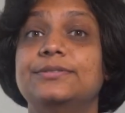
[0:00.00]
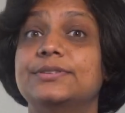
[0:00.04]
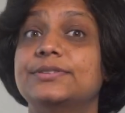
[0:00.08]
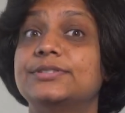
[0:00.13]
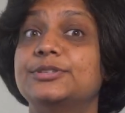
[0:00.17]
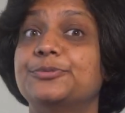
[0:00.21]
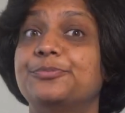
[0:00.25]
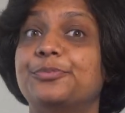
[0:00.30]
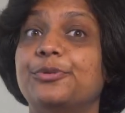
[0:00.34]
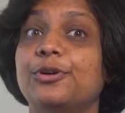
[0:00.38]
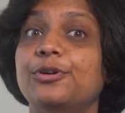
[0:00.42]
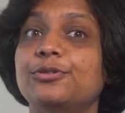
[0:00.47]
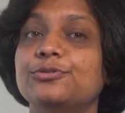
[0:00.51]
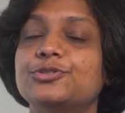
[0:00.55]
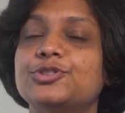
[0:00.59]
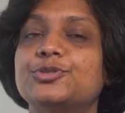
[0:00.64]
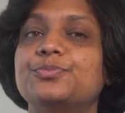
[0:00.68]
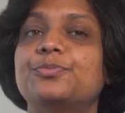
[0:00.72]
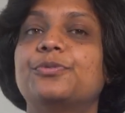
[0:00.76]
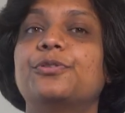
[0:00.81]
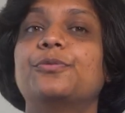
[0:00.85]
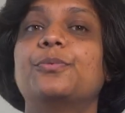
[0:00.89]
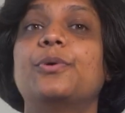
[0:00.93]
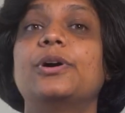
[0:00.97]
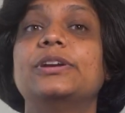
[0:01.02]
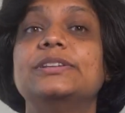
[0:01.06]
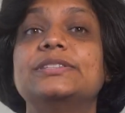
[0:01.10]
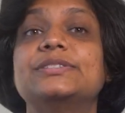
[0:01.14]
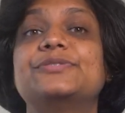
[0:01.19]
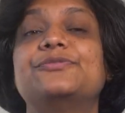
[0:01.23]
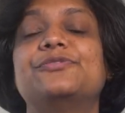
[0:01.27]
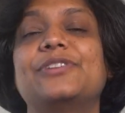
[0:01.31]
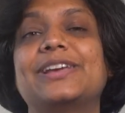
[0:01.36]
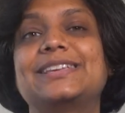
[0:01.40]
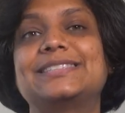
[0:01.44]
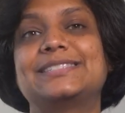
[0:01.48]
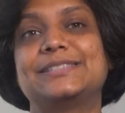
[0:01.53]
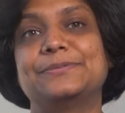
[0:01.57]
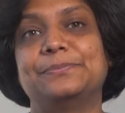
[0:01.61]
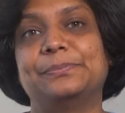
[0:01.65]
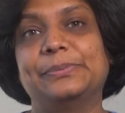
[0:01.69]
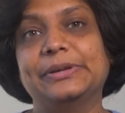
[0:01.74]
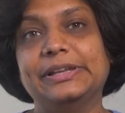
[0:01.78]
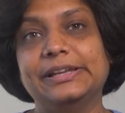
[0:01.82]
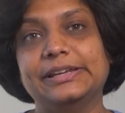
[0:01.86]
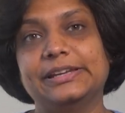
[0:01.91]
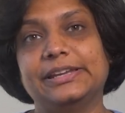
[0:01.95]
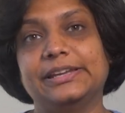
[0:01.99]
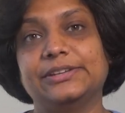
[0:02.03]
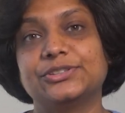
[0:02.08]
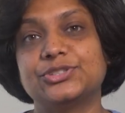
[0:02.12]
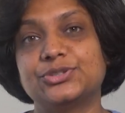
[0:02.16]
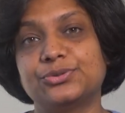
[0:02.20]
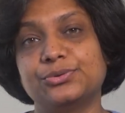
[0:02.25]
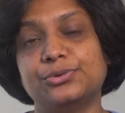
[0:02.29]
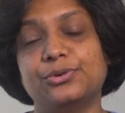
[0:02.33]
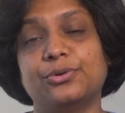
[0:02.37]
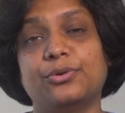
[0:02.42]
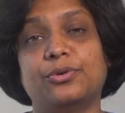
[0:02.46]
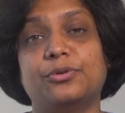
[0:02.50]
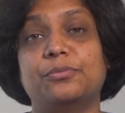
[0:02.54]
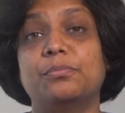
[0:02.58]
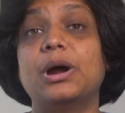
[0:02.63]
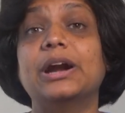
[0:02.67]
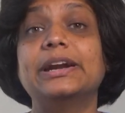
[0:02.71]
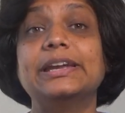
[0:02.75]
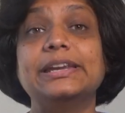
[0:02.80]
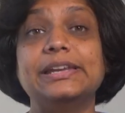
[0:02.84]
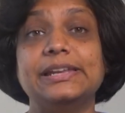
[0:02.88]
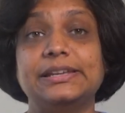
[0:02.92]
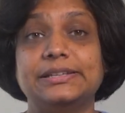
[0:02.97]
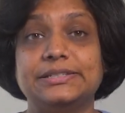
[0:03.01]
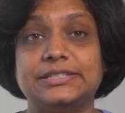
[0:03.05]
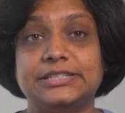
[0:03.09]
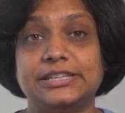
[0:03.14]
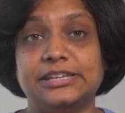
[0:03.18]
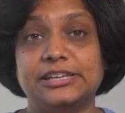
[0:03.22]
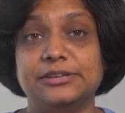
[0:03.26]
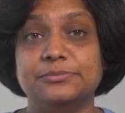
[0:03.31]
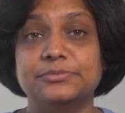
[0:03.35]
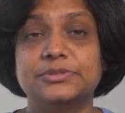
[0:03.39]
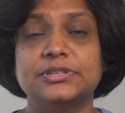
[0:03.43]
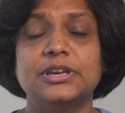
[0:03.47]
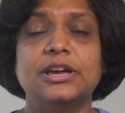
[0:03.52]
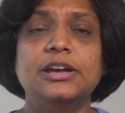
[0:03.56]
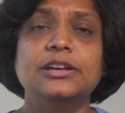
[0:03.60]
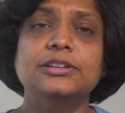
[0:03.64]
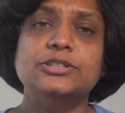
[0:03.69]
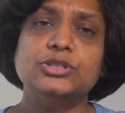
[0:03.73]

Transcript: This approach provides flexibility to your marketing teams